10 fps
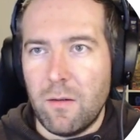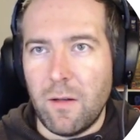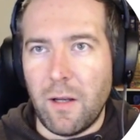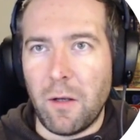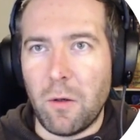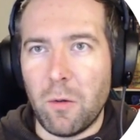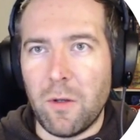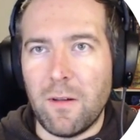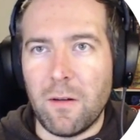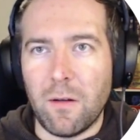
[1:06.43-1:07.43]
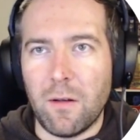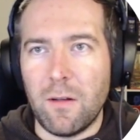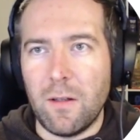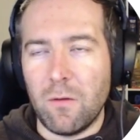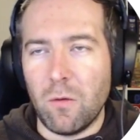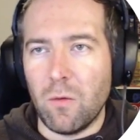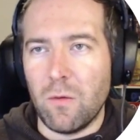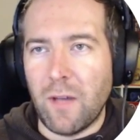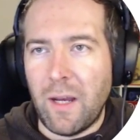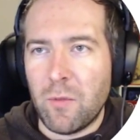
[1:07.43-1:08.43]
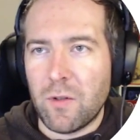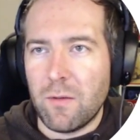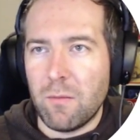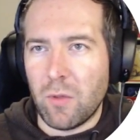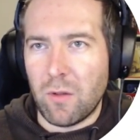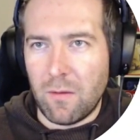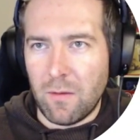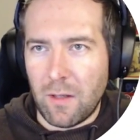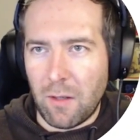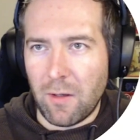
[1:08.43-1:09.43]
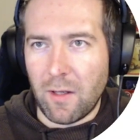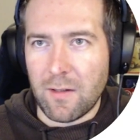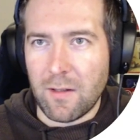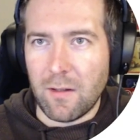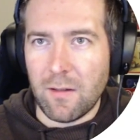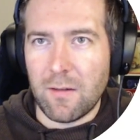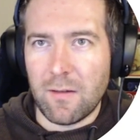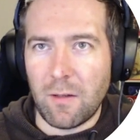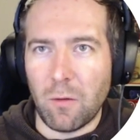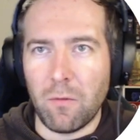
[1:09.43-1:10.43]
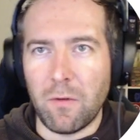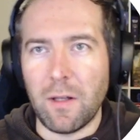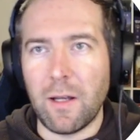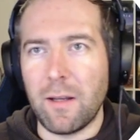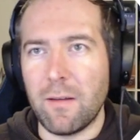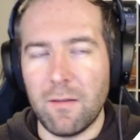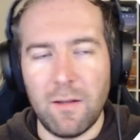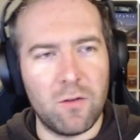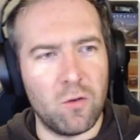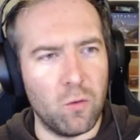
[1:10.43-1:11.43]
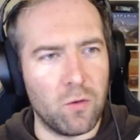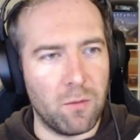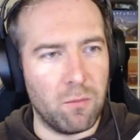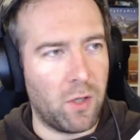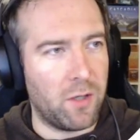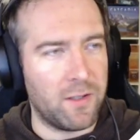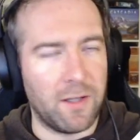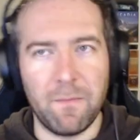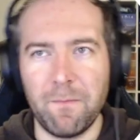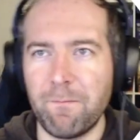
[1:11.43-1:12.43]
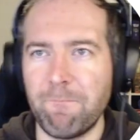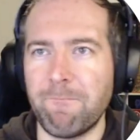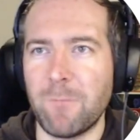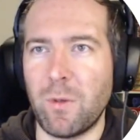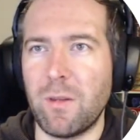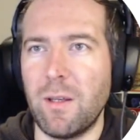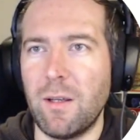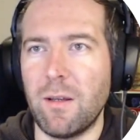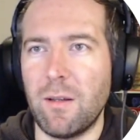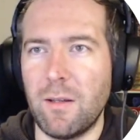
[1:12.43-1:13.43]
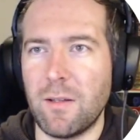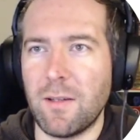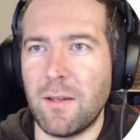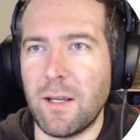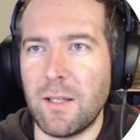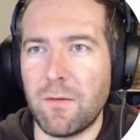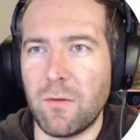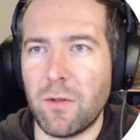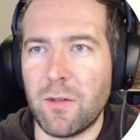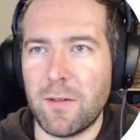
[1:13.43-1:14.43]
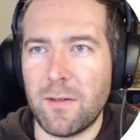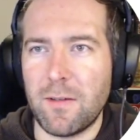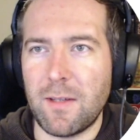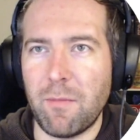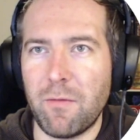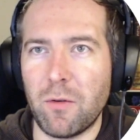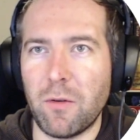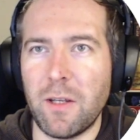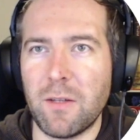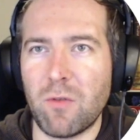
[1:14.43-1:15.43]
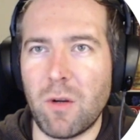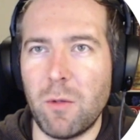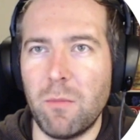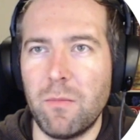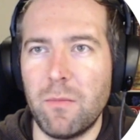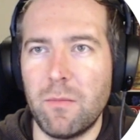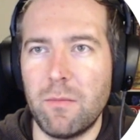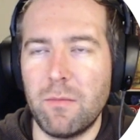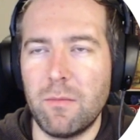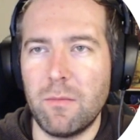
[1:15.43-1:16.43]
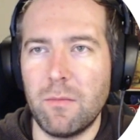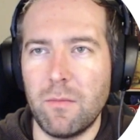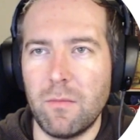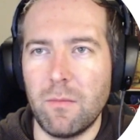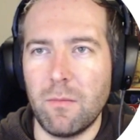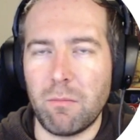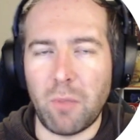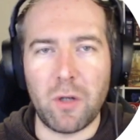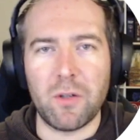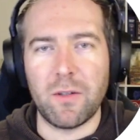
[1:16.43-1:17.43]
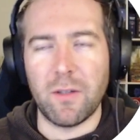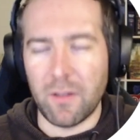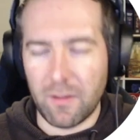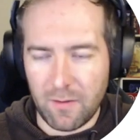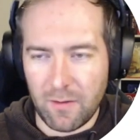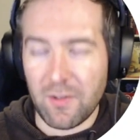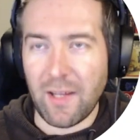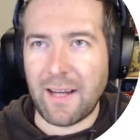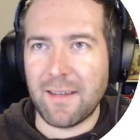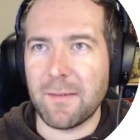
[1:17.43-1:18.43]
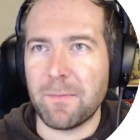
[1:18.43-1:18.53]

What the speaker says: encode it into types, but now that I see this, I don't feel like it. Let's do some parsing. So I think that's a nice first step for today's problem. Parse the stacks.